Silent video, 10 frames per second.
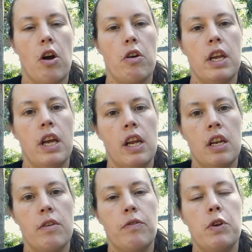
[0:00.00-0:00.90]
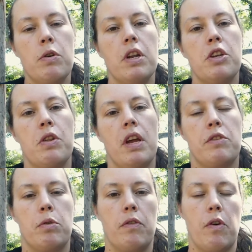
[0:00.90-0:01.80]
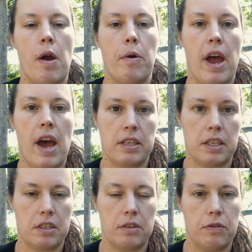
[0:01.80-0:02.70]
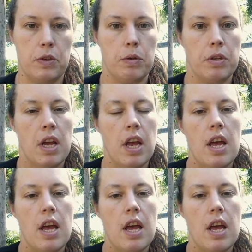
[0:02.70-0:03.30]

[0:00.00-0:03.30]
are they getting enough food and do they have 24-hour access to food?